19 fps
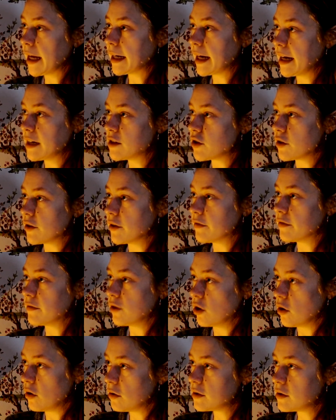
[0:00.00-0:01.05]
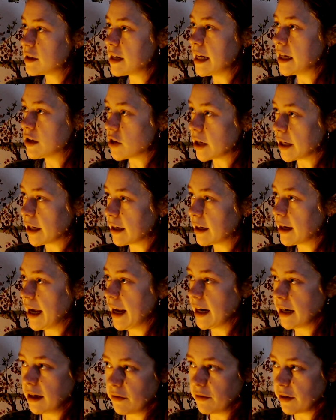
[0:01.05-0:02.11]
nature of not teaching
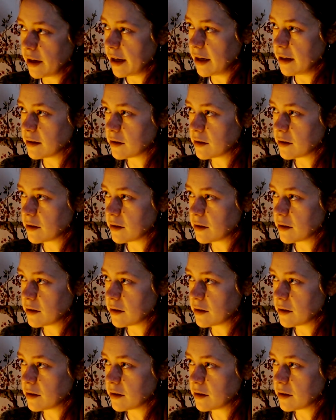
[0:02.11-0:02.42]
any of it in